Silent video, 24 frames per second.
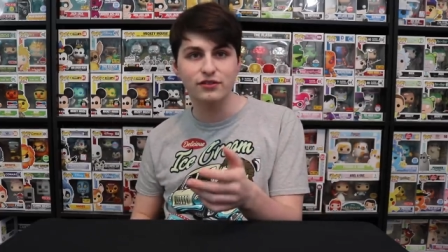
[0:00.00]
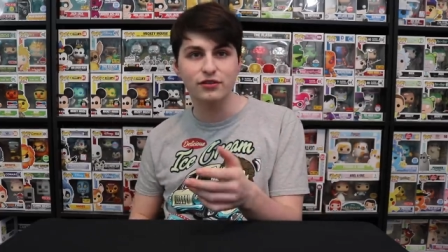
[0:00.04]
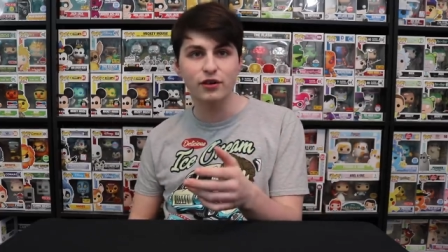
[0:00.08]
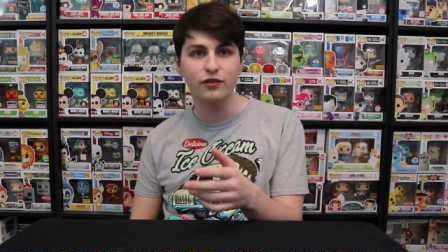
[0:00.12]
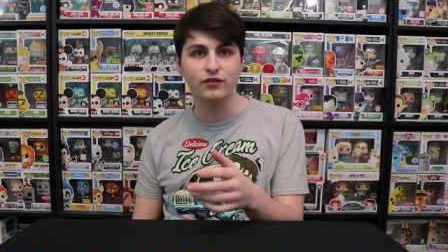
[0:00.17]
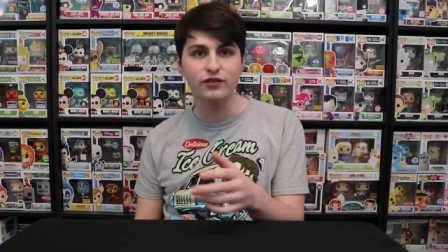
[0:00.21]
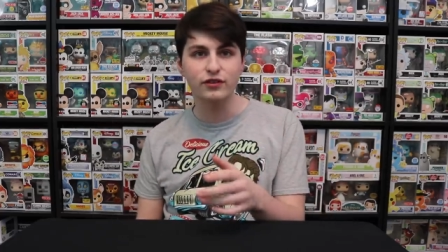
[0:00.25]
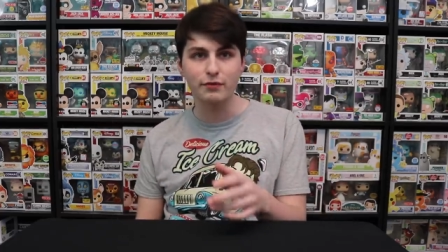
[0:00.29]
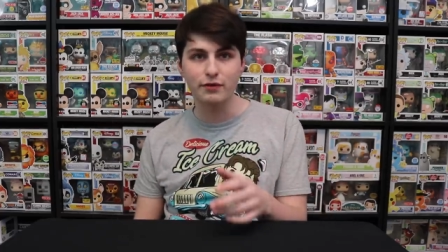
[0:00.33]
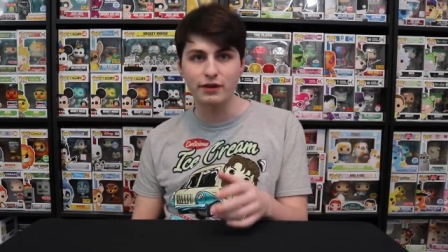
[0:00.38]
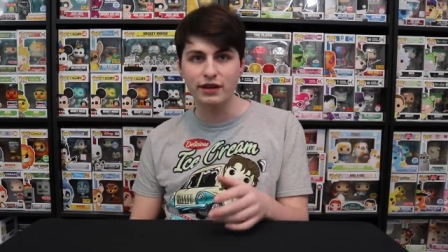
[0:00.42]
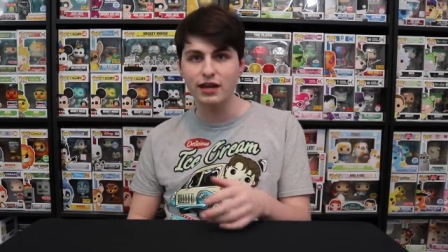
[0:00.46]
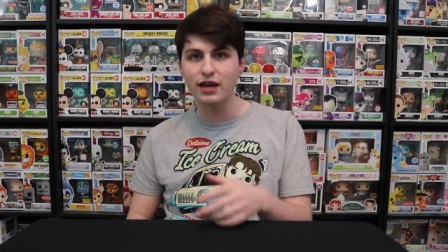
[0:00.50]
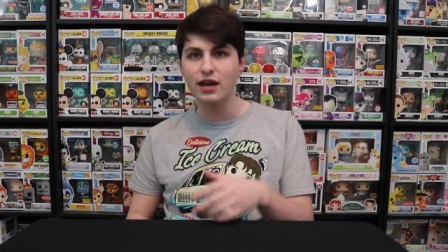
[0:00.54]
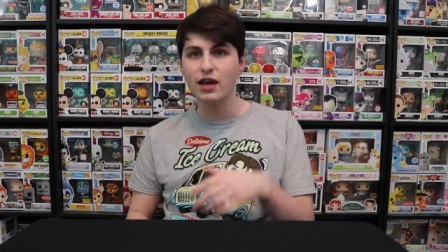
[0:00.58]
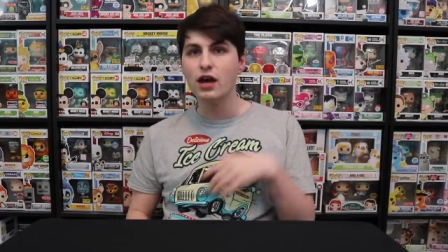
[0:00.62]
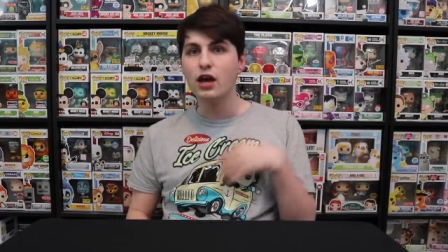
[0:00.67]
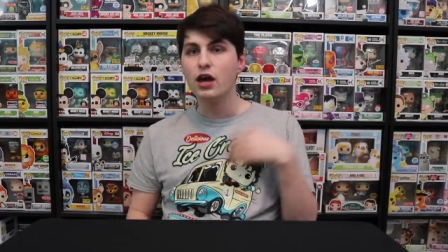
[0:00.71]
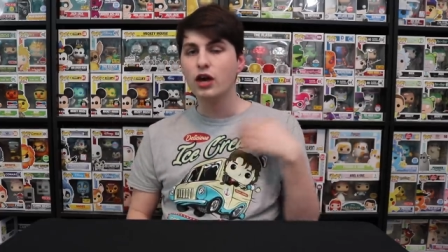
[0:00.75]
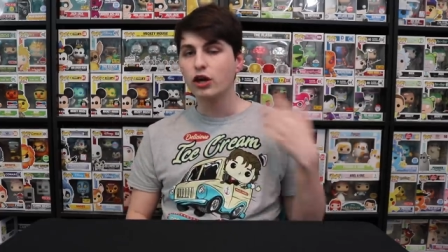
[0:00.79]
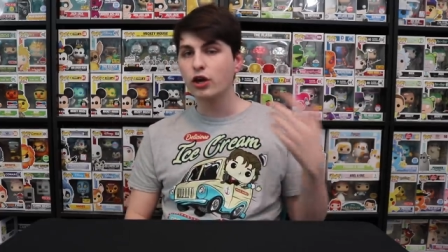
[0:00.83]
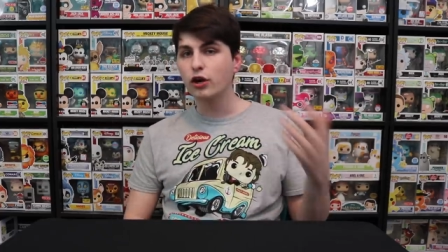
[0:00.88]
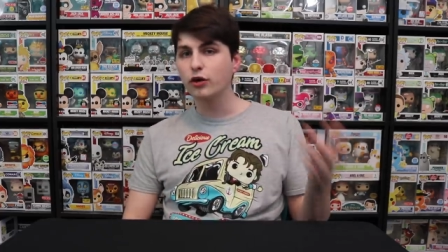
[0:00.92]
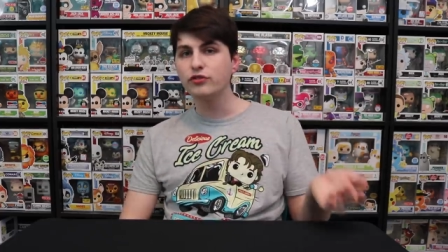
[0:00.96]
so if somebody
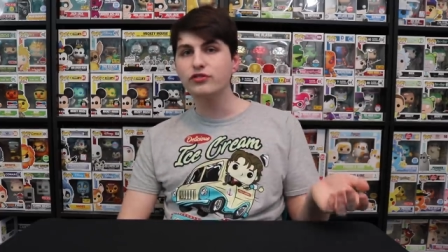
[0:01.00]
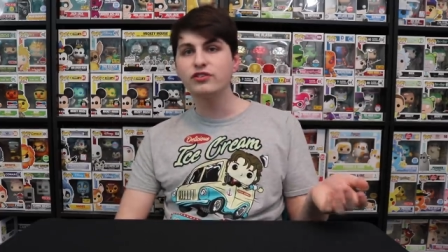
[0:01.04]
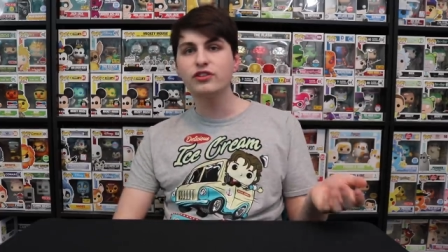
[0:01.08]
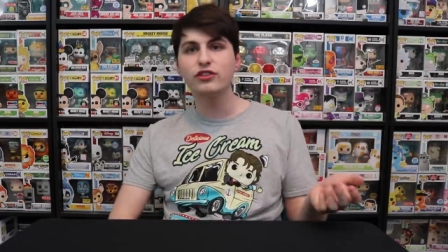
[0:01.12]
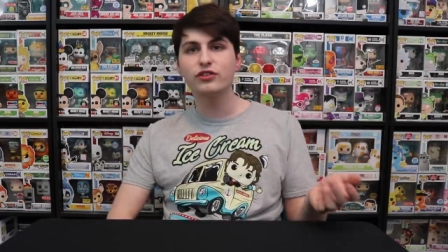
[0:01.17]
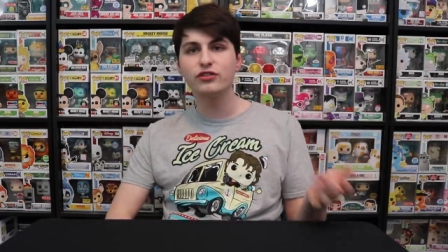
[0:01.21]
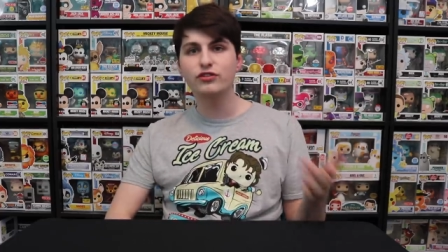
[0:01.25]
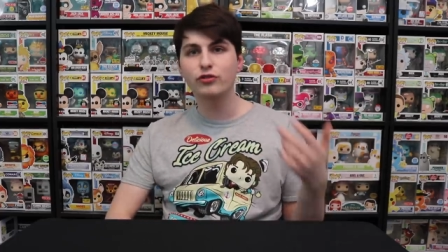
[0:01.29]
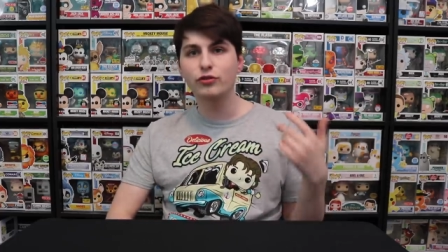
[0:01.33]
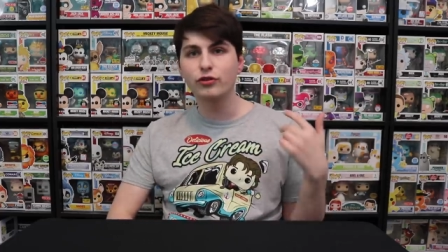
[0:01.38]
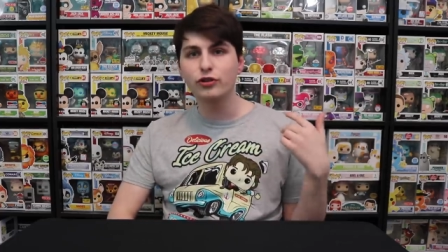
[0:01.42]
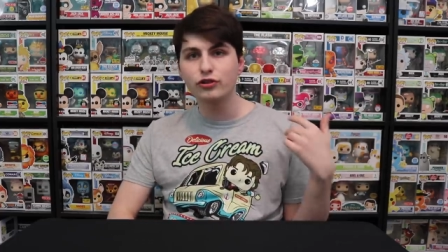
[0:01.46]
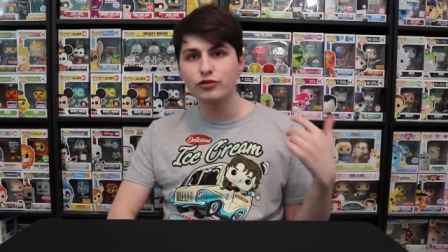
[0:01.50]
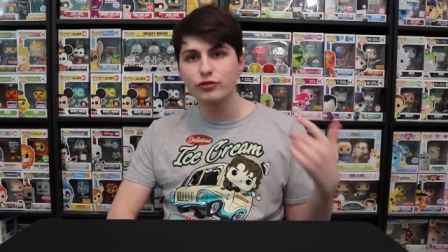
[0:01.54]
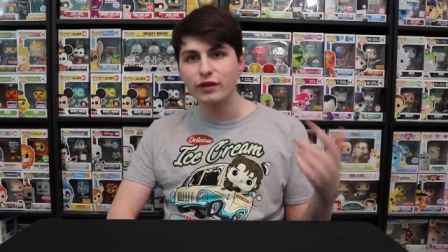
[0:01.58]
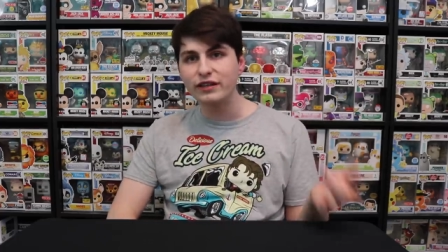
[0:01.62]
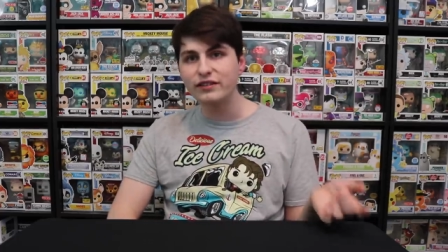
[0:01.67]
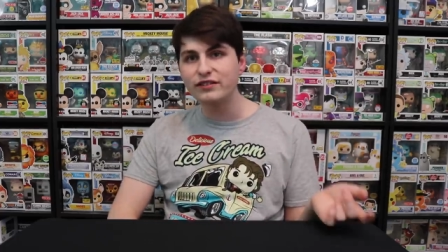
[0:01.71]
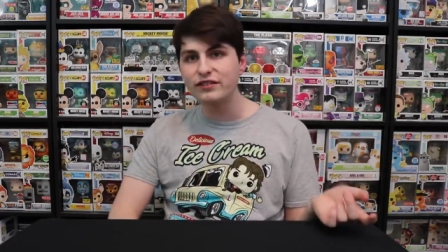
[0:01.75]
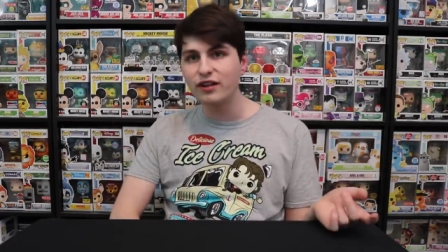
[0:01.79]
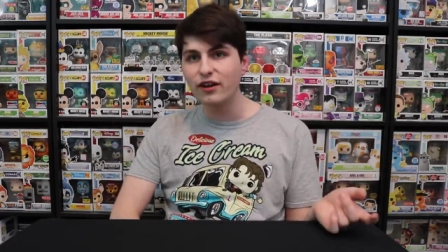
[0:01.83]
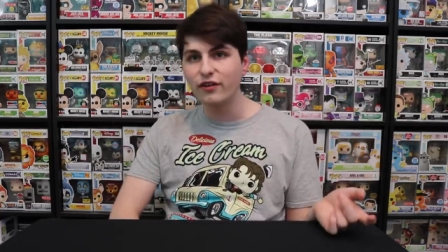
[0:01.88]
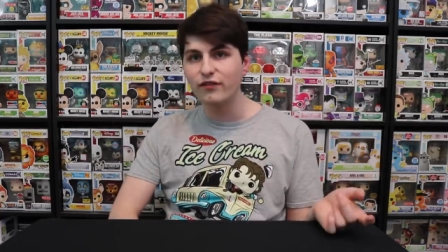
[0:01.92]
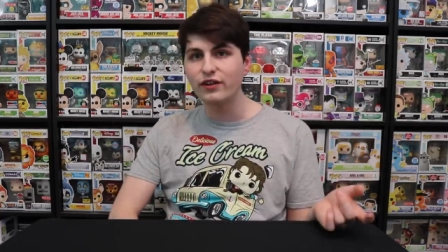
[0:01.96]
goes to the store and
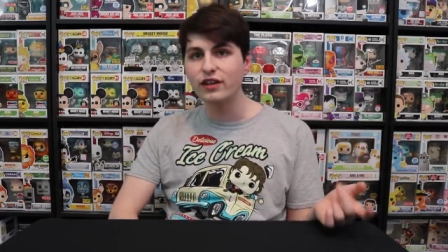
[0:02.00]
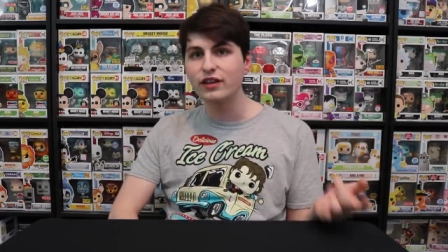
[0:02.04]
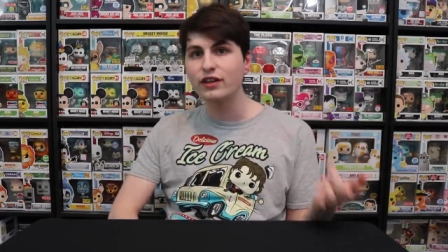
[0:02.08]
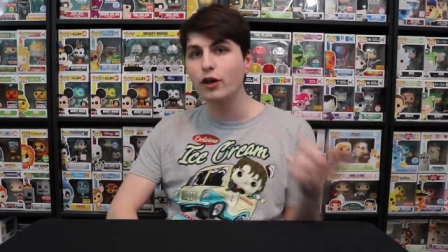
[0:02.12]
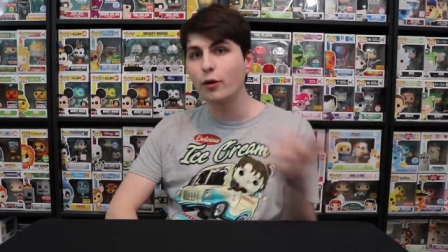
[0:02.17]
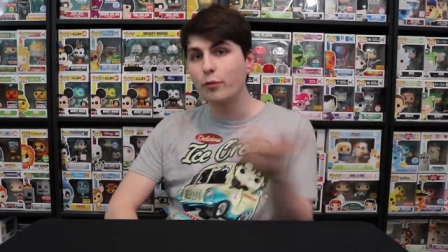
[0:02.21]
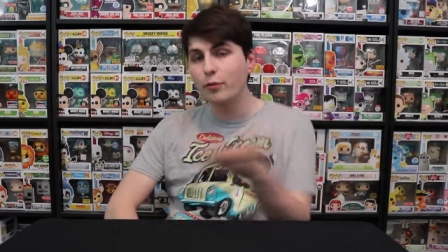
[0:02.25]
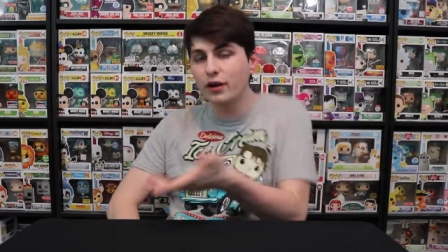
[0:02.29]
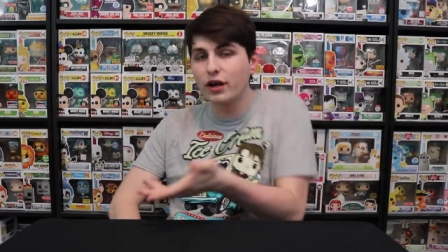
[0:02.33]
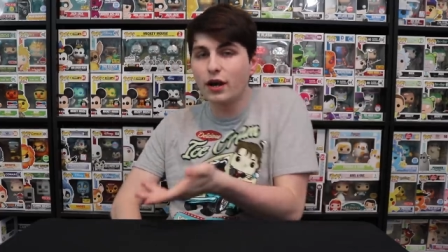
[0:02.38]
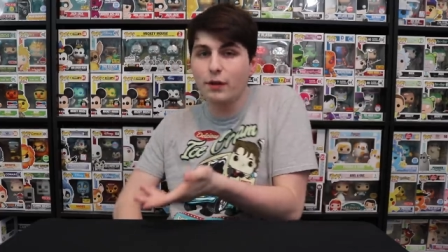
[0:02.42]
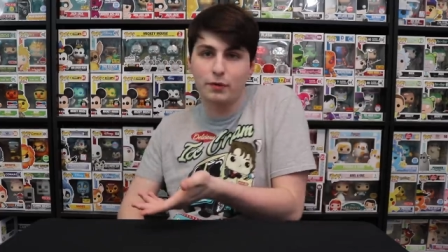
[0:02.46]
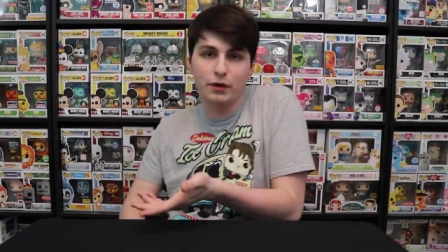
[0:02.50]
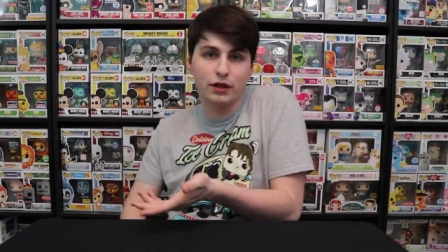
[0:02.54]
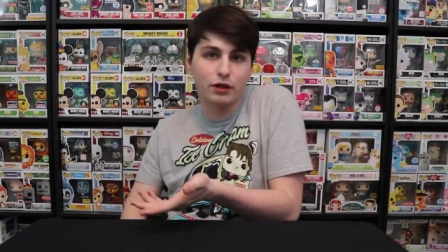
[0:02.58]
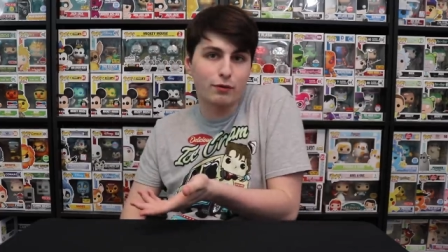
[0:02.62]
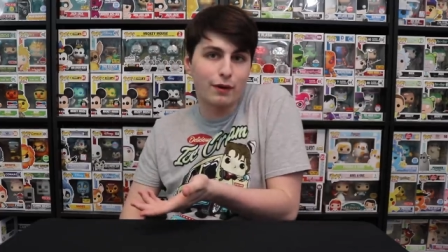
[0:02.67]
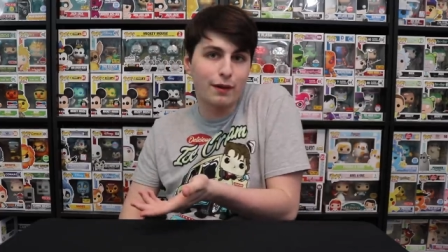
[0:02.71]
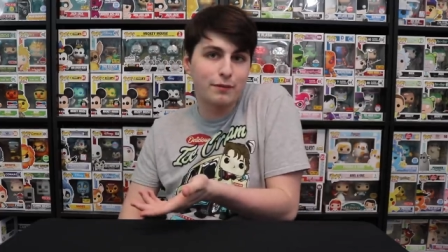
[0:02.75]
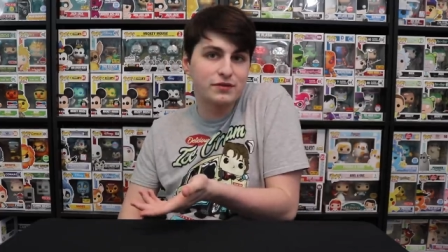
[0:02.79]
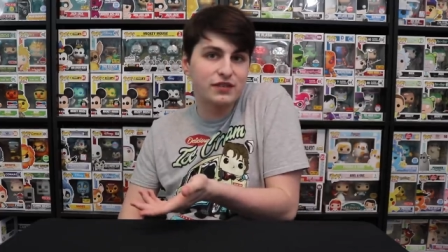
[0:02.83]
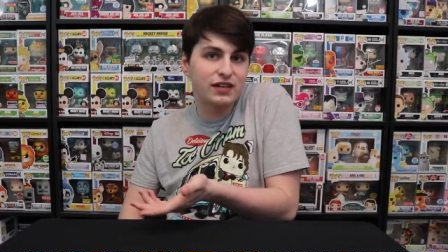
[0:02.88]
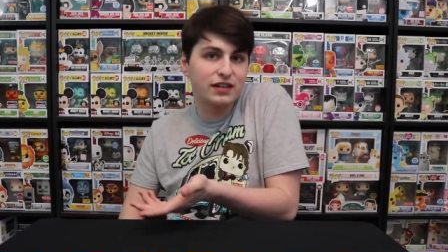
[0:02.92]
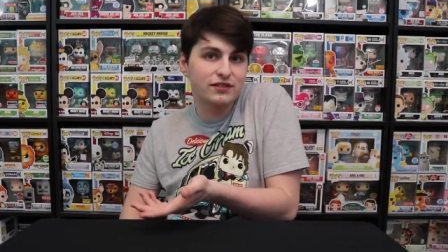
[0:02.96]
trades stuff in, they'll put it up on the
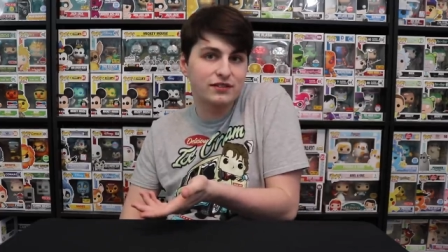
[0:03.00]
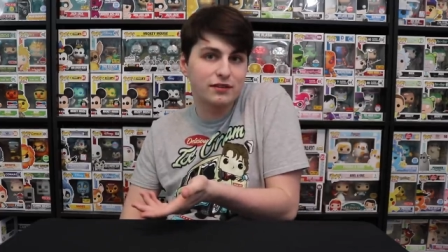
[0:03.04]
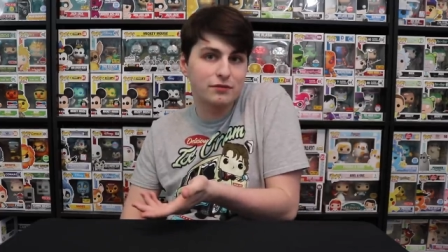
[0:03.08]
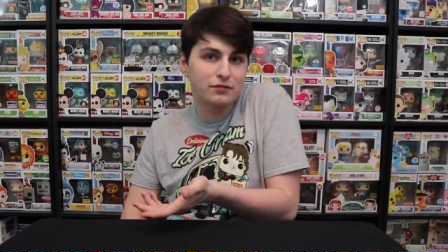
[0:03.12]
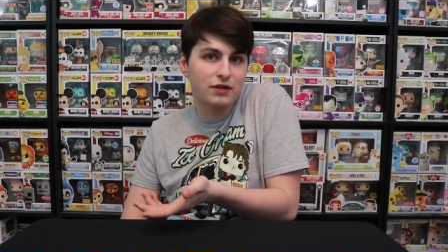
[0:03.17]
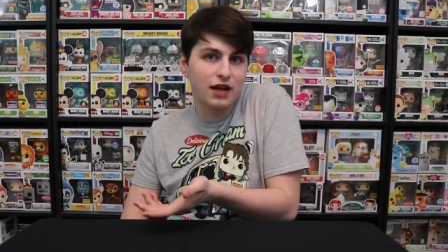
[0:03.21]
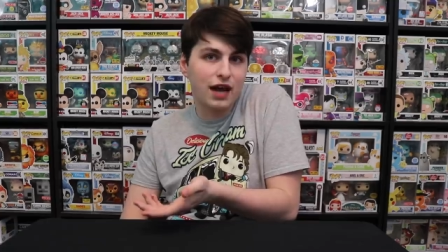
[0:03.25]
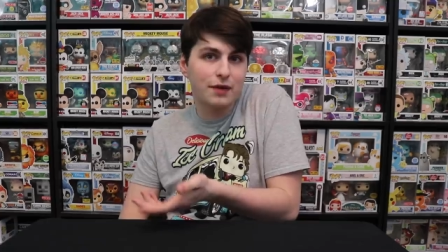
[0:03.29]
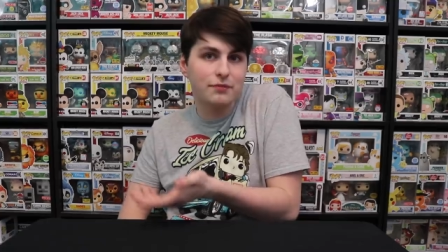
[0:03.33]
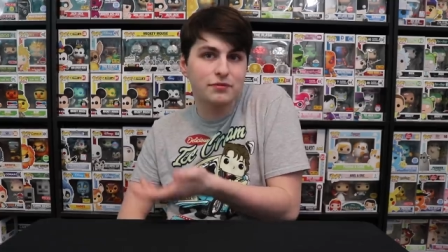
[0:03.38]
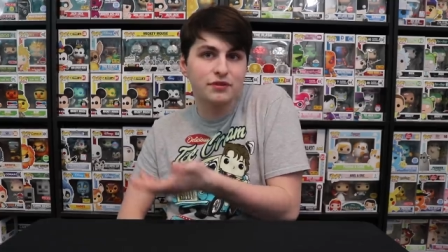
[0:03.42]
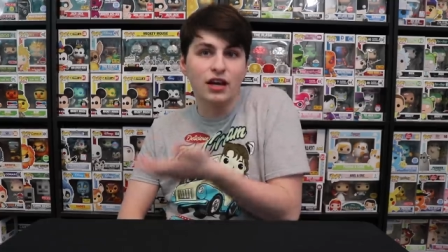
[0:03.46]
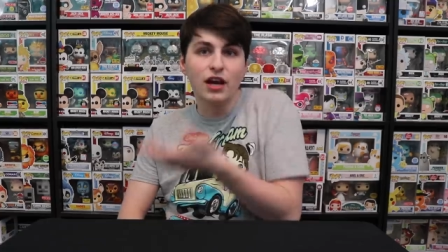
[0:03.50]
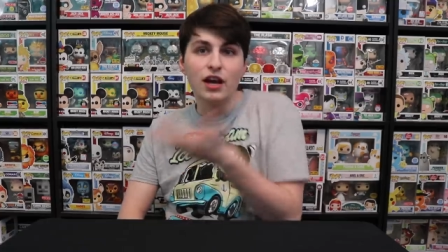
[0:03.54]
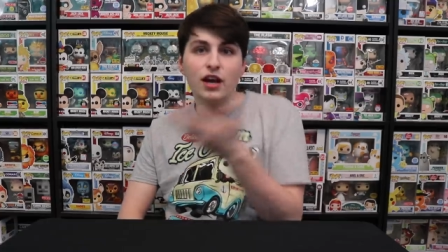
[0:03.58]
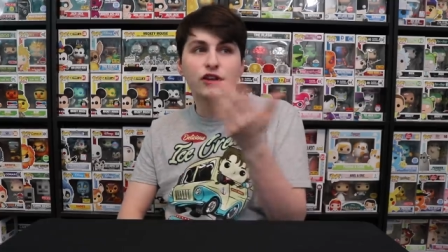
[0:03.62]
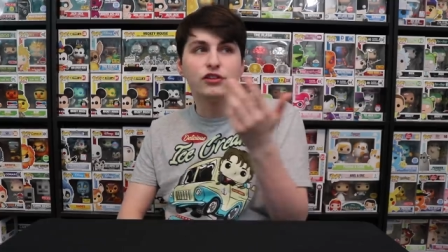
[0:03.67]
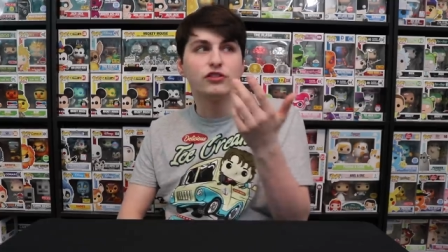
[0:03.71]
website sometimes.